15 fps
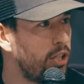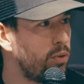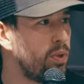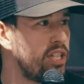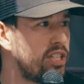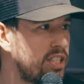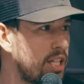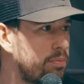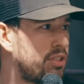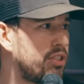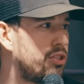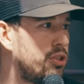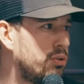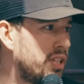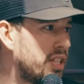we
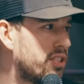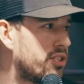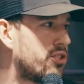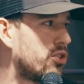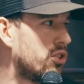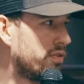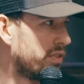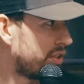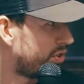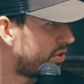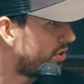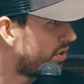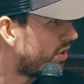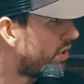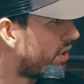substitute in service.